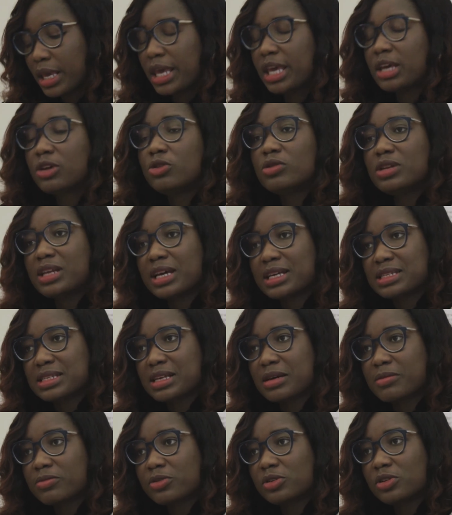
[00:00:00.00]
A good
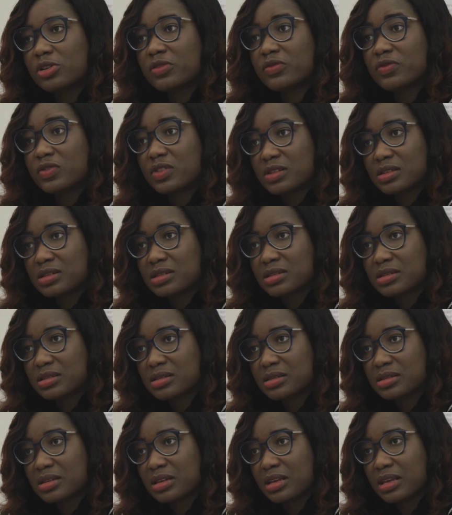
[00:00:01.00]
example of this
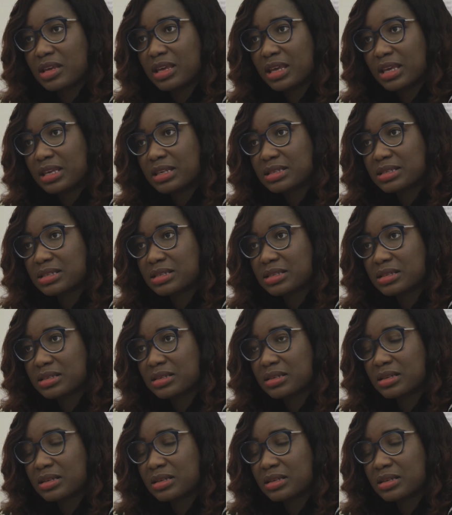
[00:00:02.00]
is